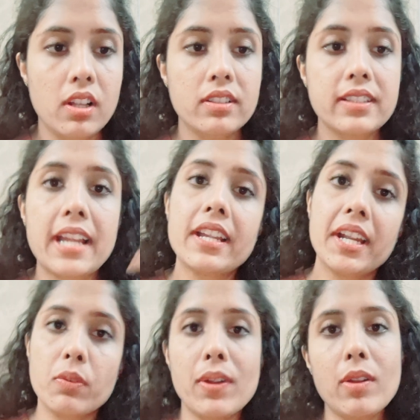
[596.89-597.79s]
then
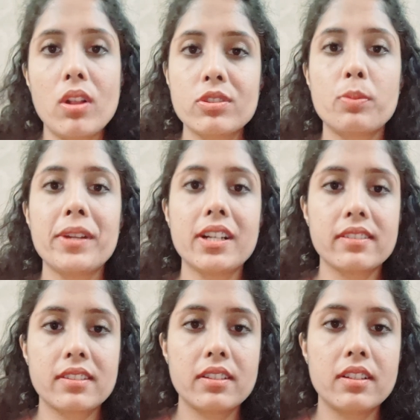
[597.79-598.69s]
it will also be
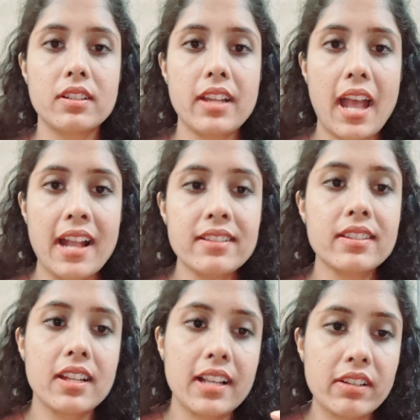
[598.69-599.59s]
considered as
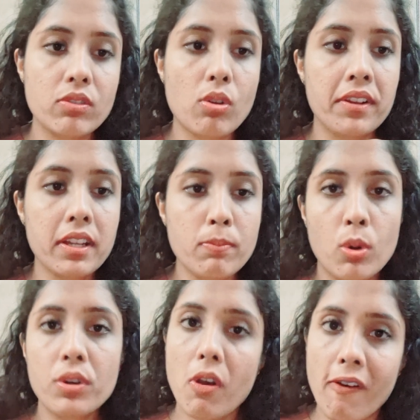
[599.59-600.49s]
electronic
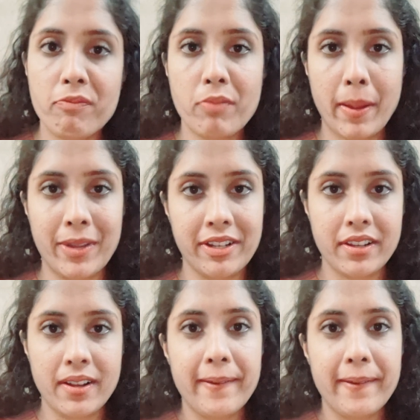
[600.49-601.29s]
mode of payment.